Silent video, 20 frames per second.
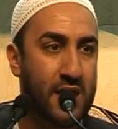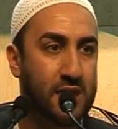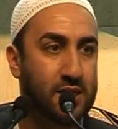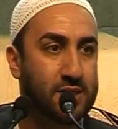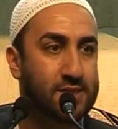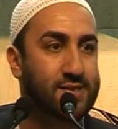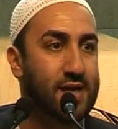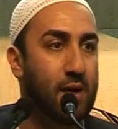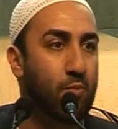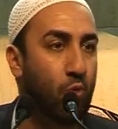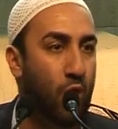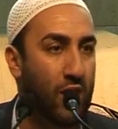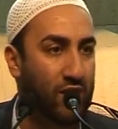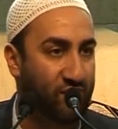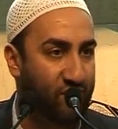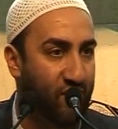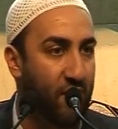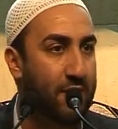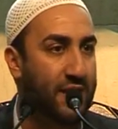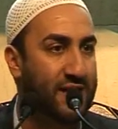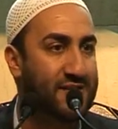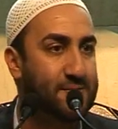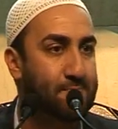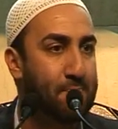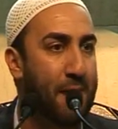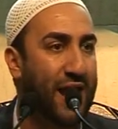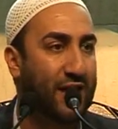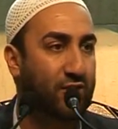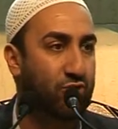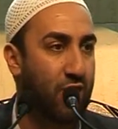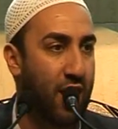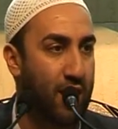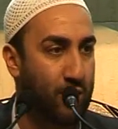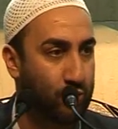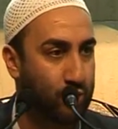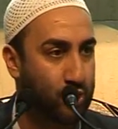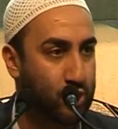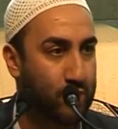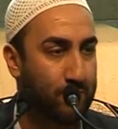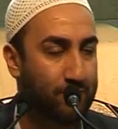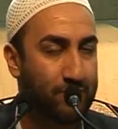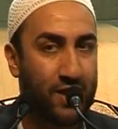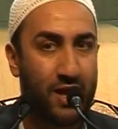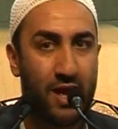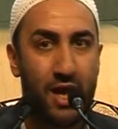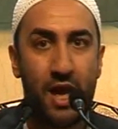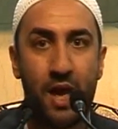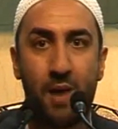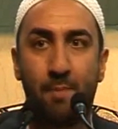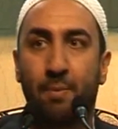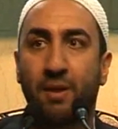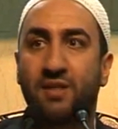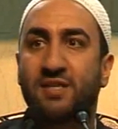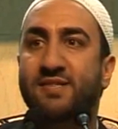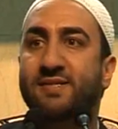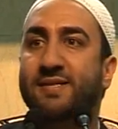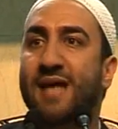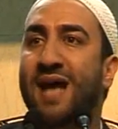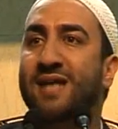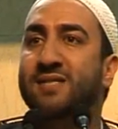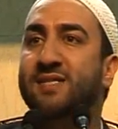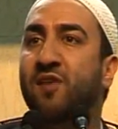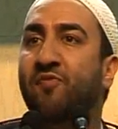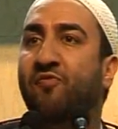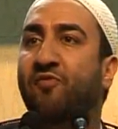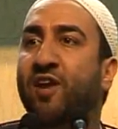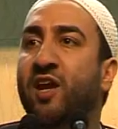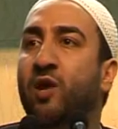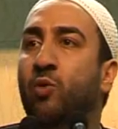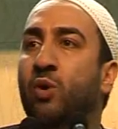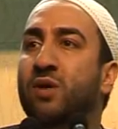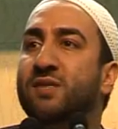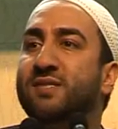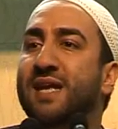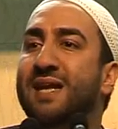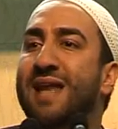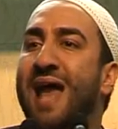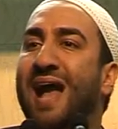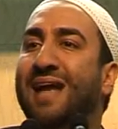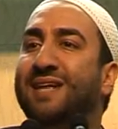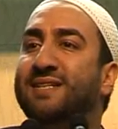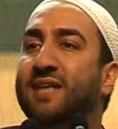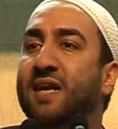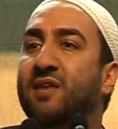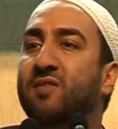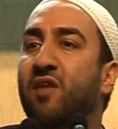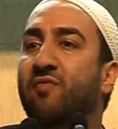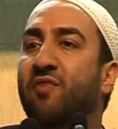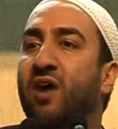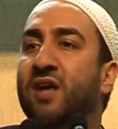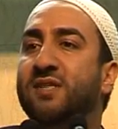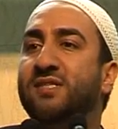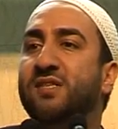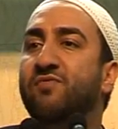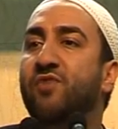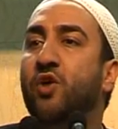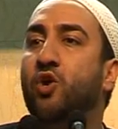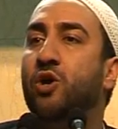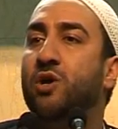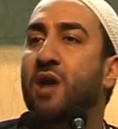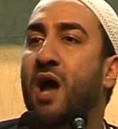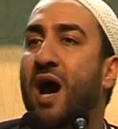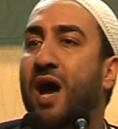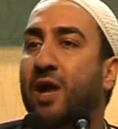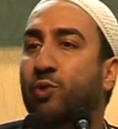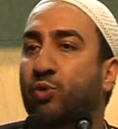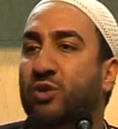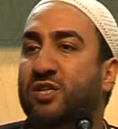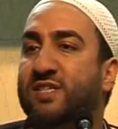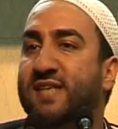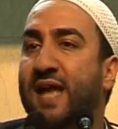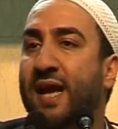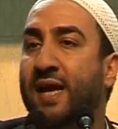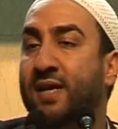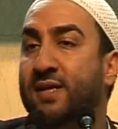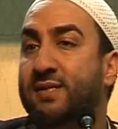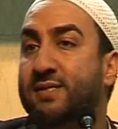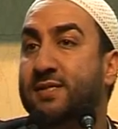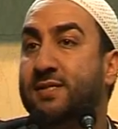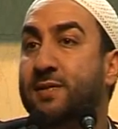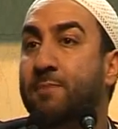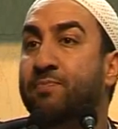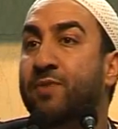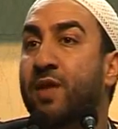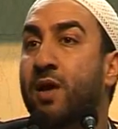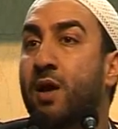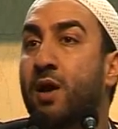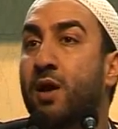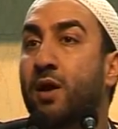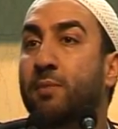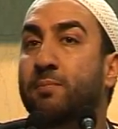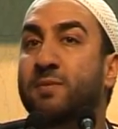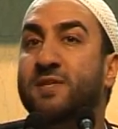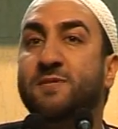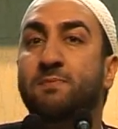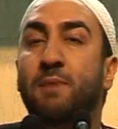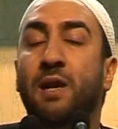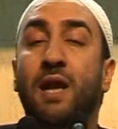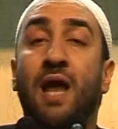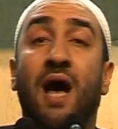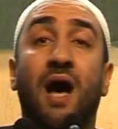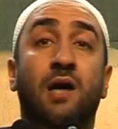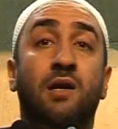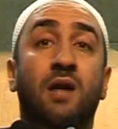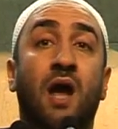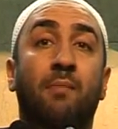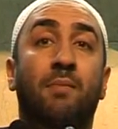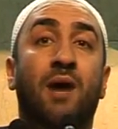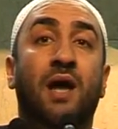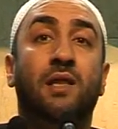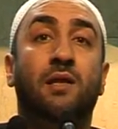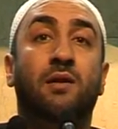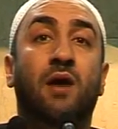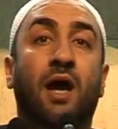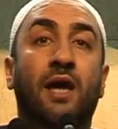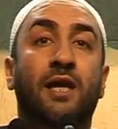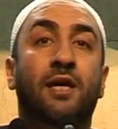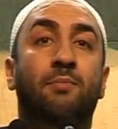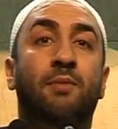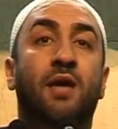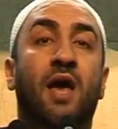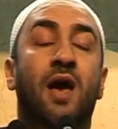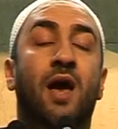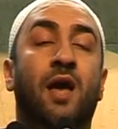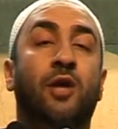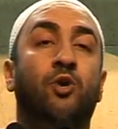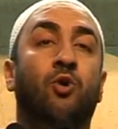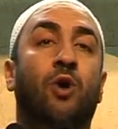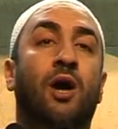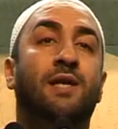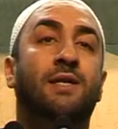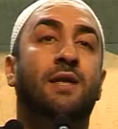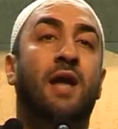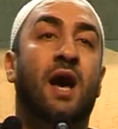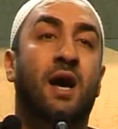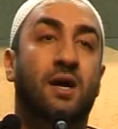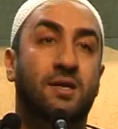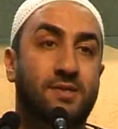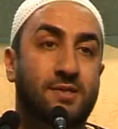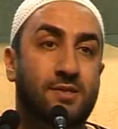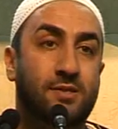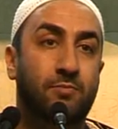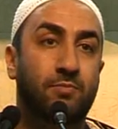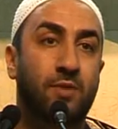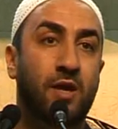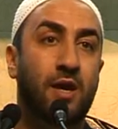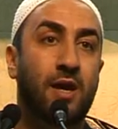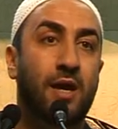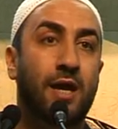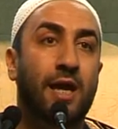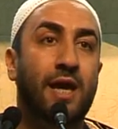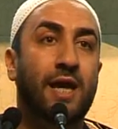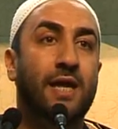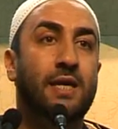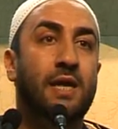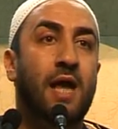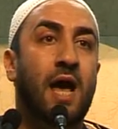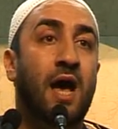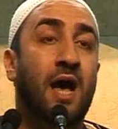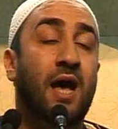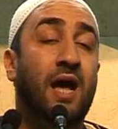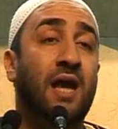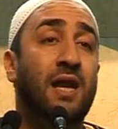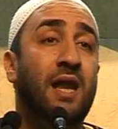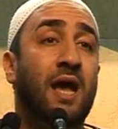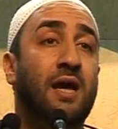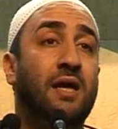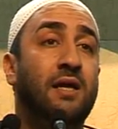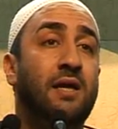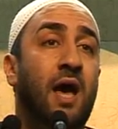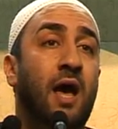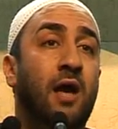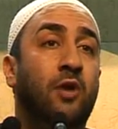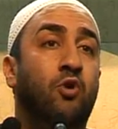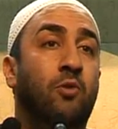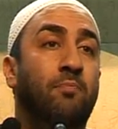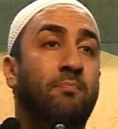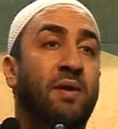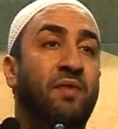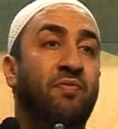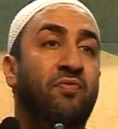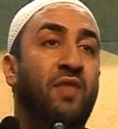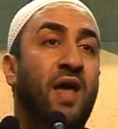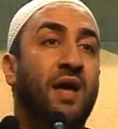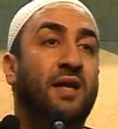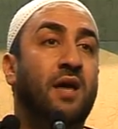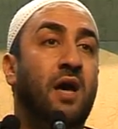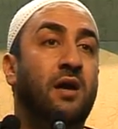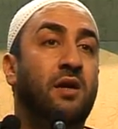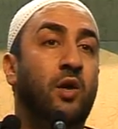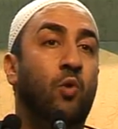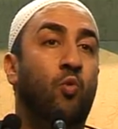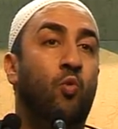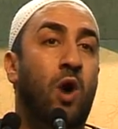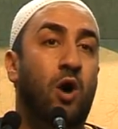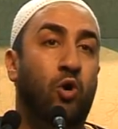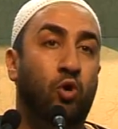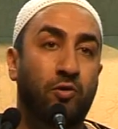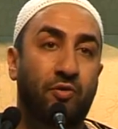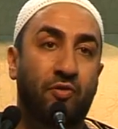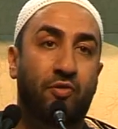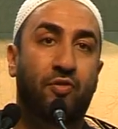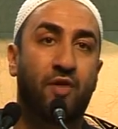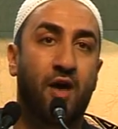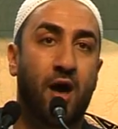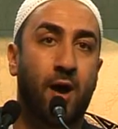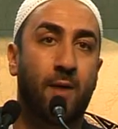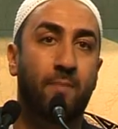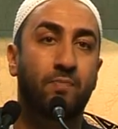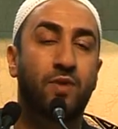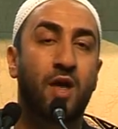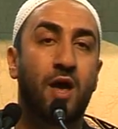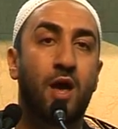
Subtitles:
someone from his background. But it's as if he was enacting the verse of the Quran which says, Bismillah ar-Rahman ar-Rahim, Ya ayyuhan nas, Inna khalaqnakum min dhakarin wa untha,